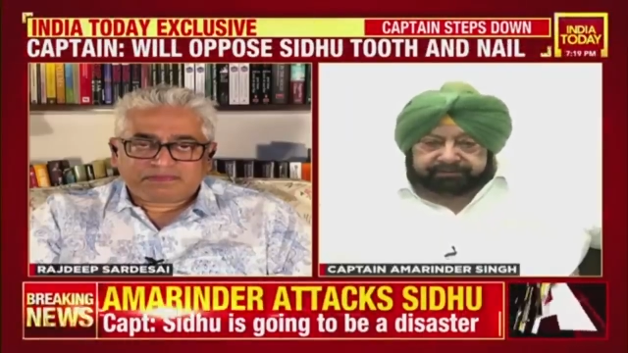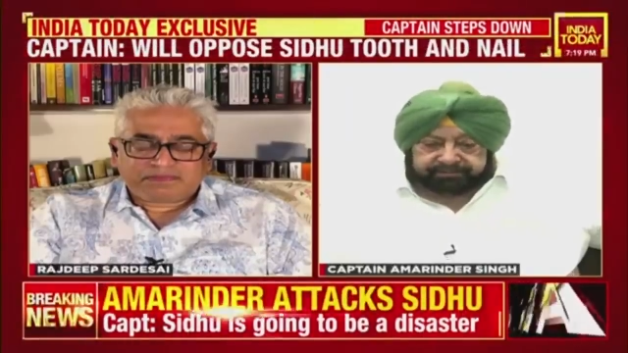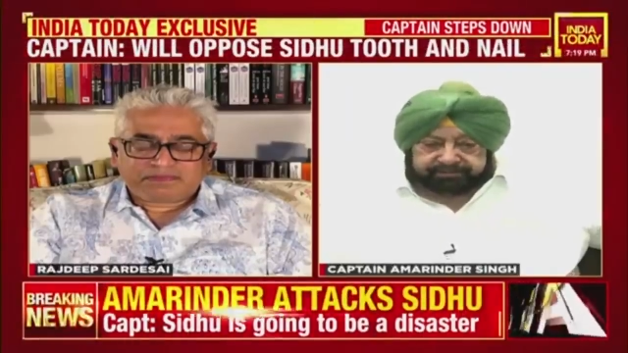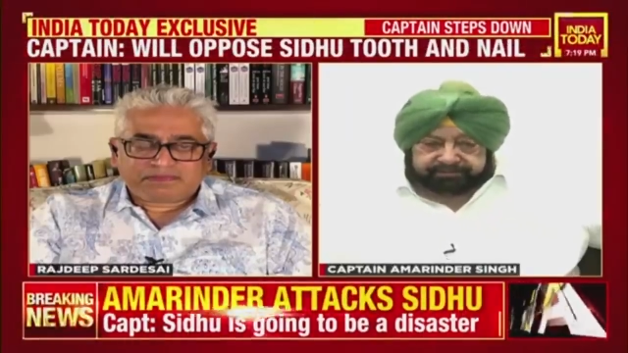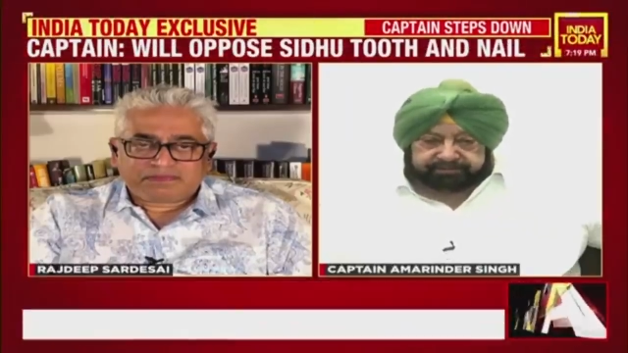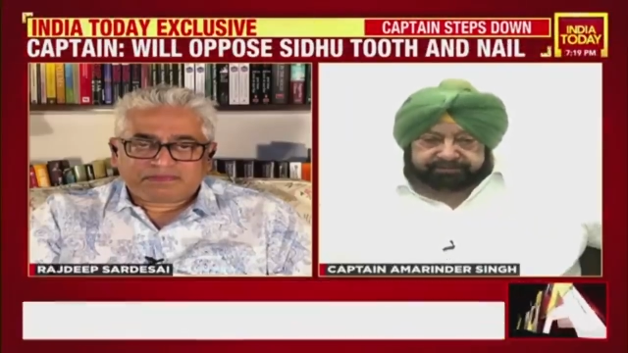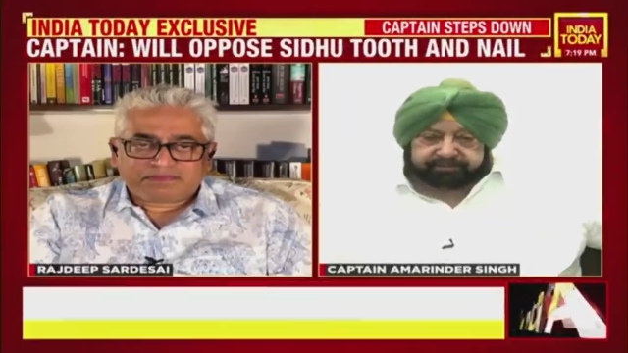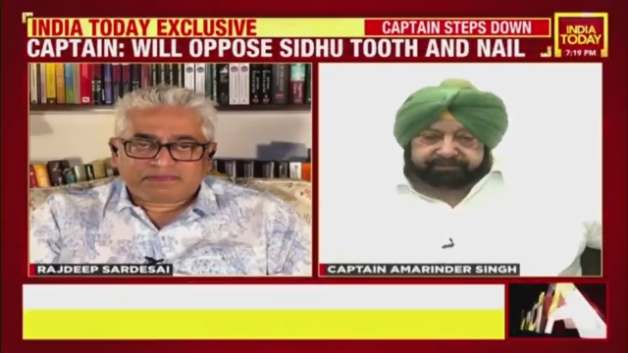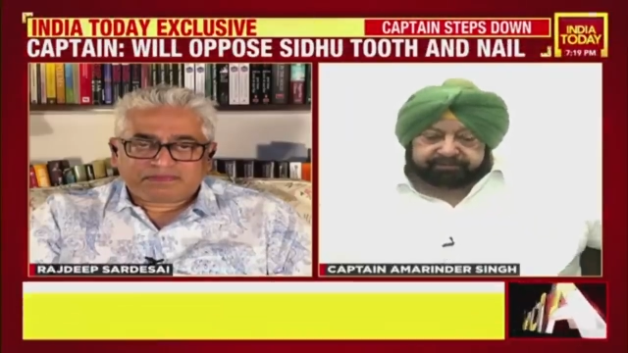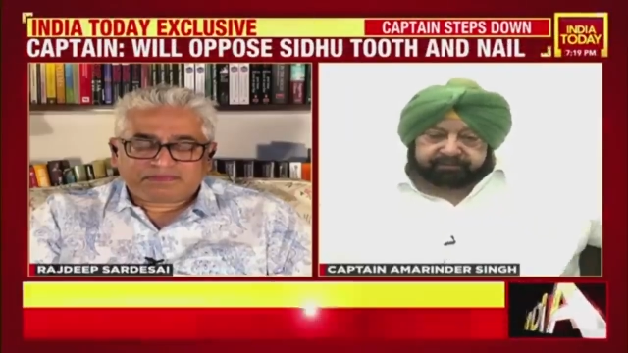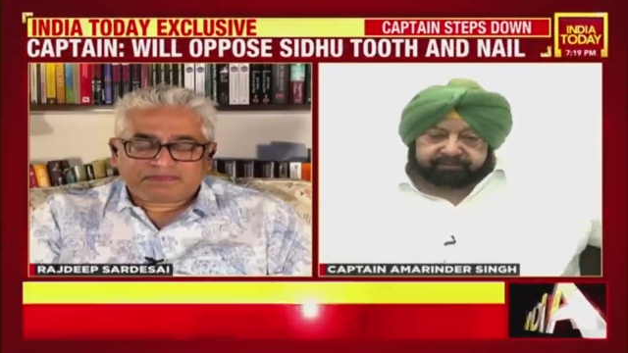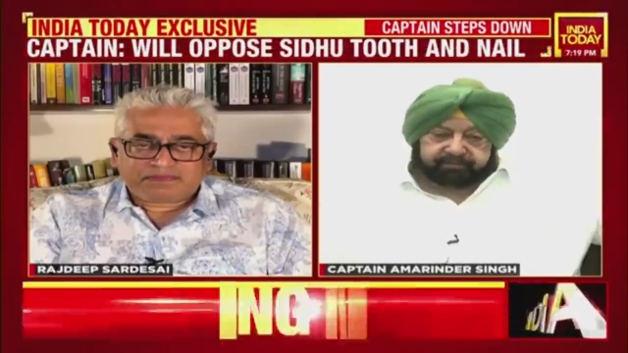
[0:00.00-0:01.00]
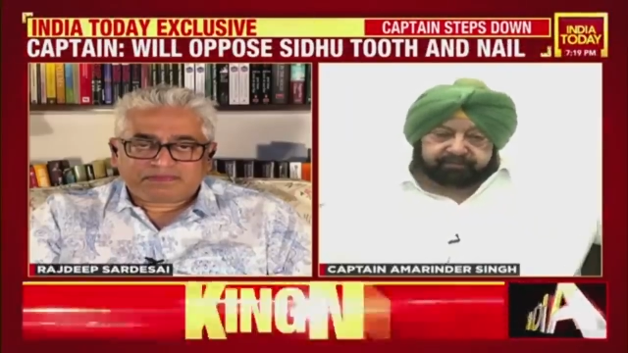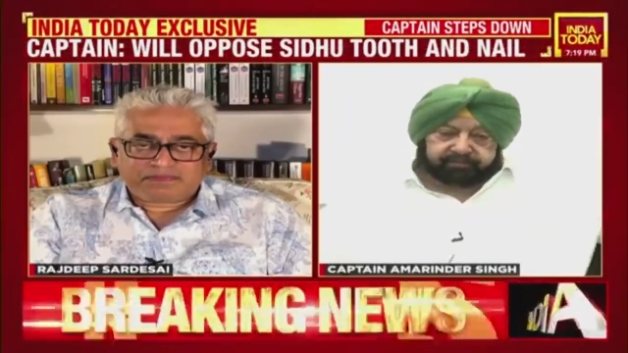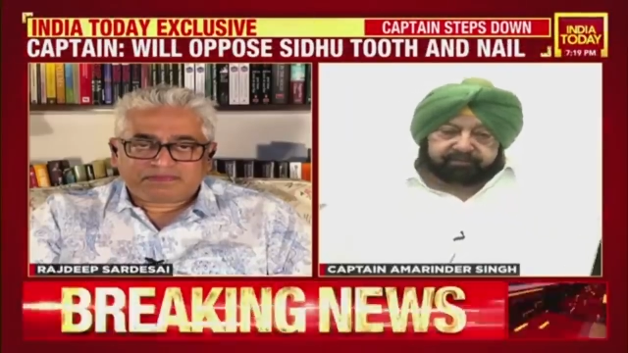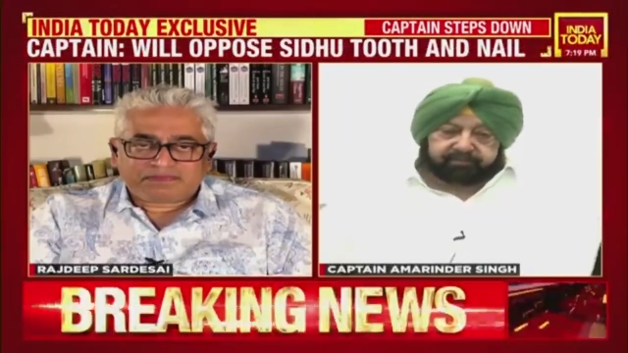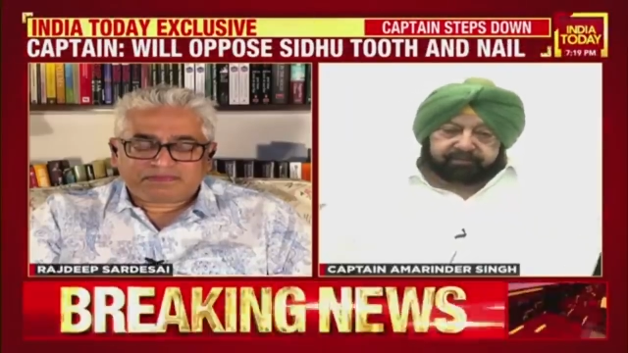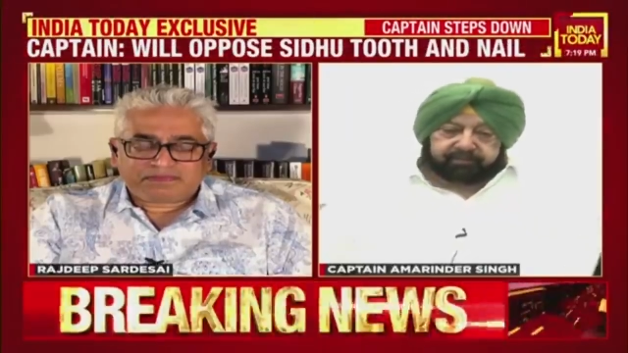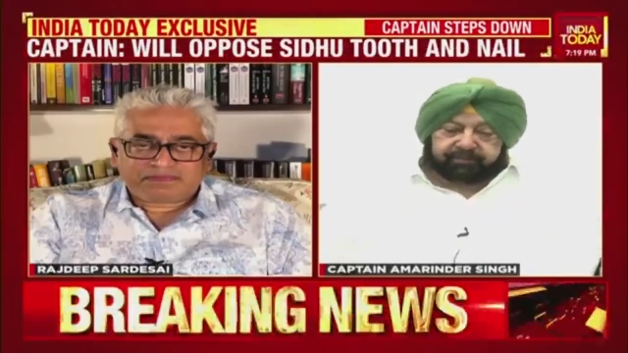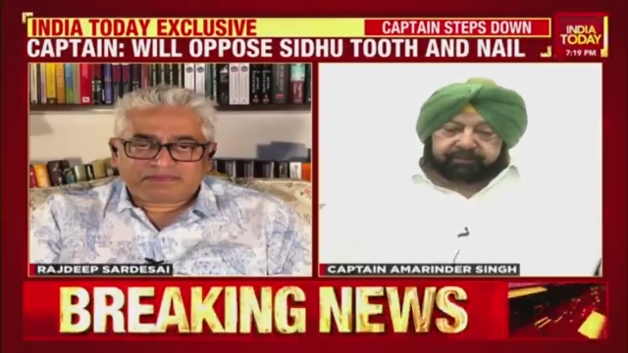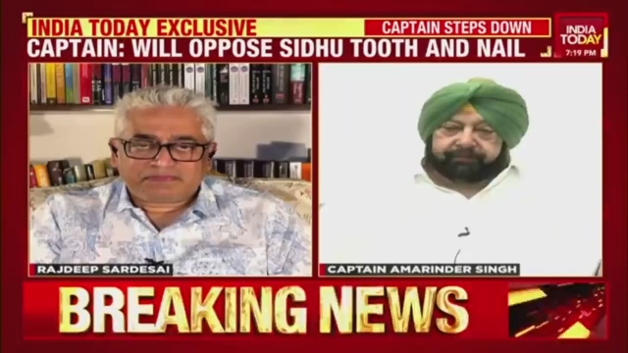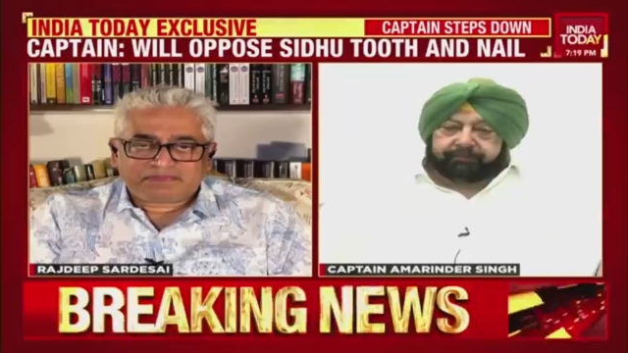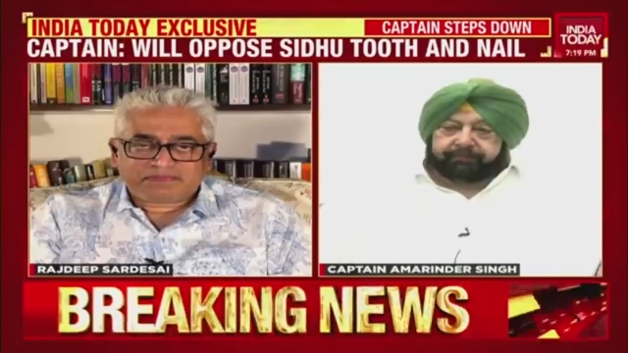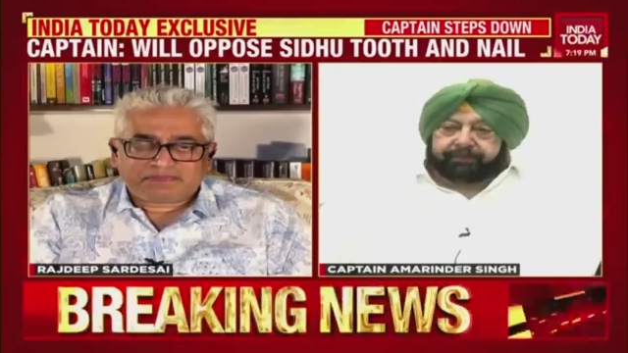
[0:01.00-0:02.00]

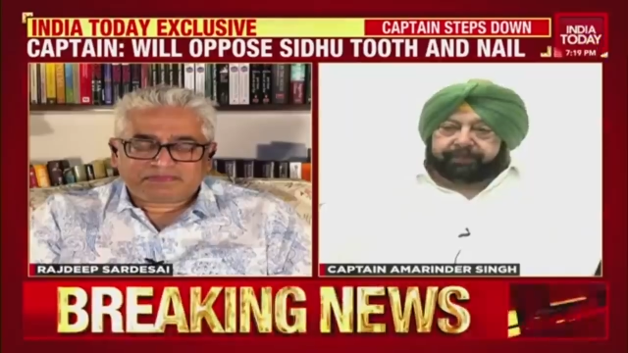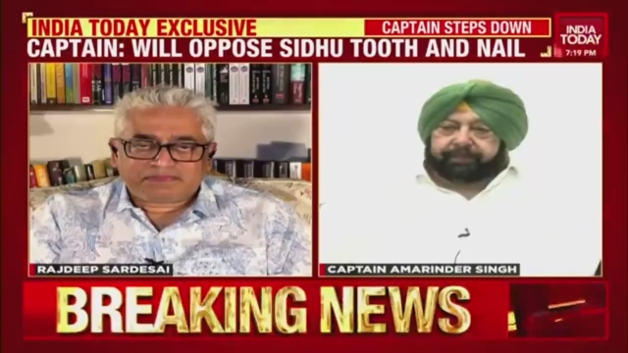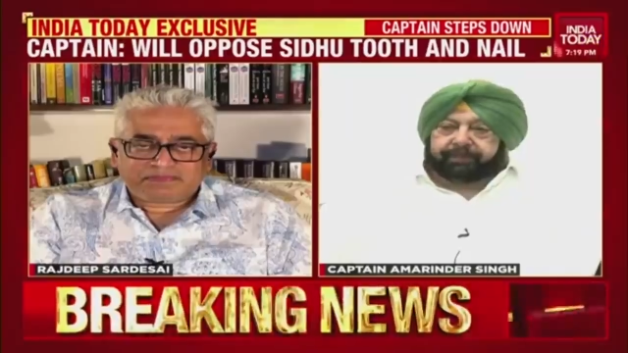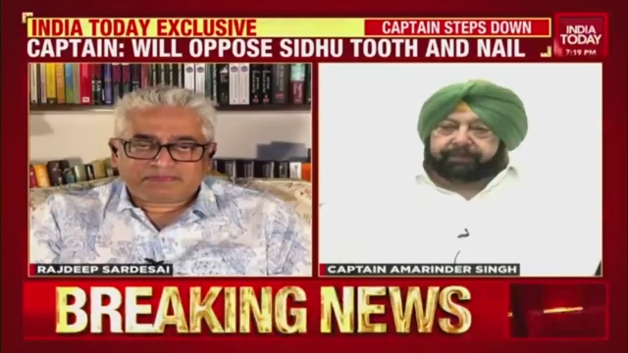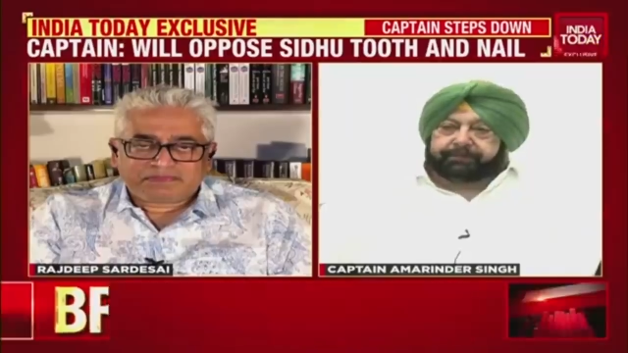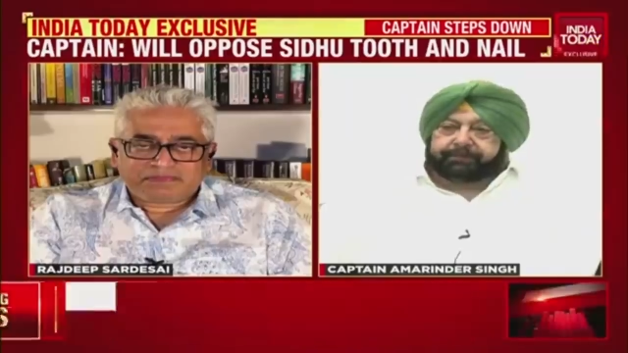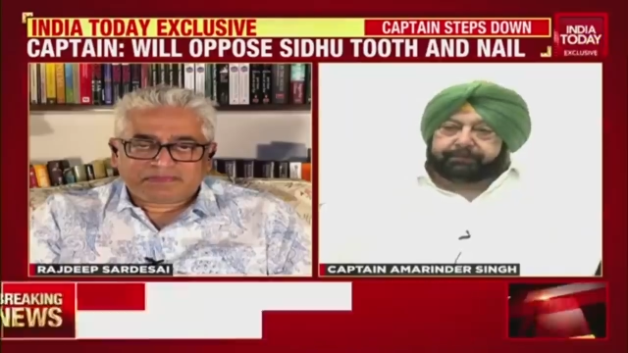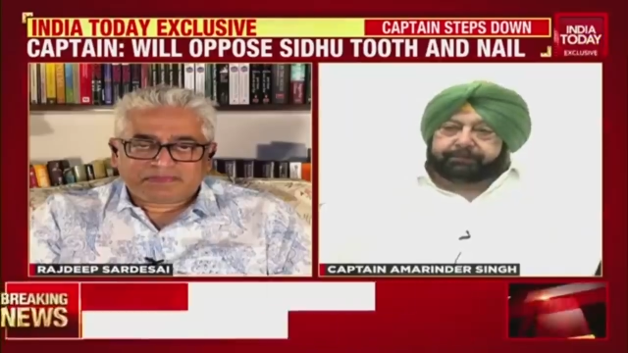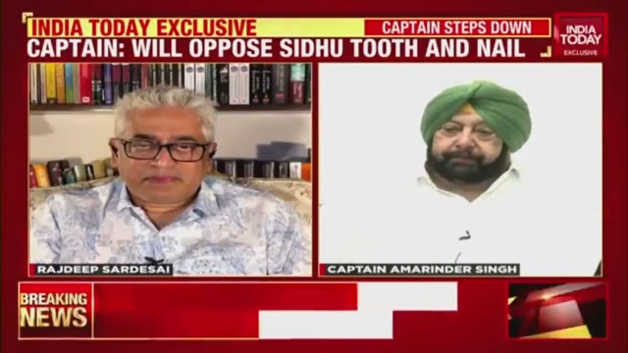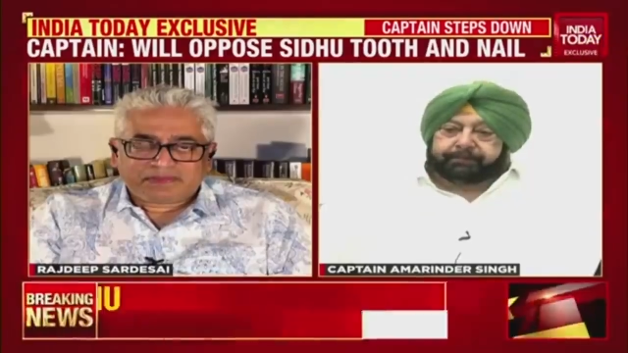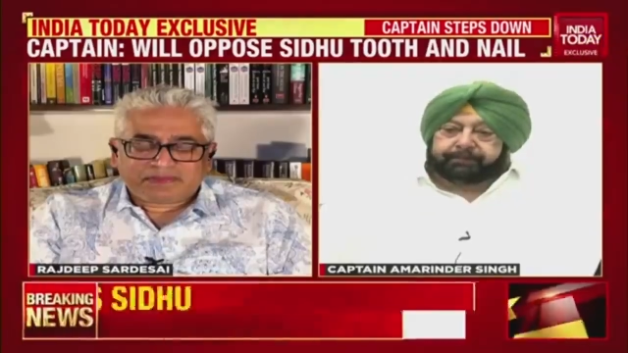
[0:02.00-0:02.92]
Nobody speaks.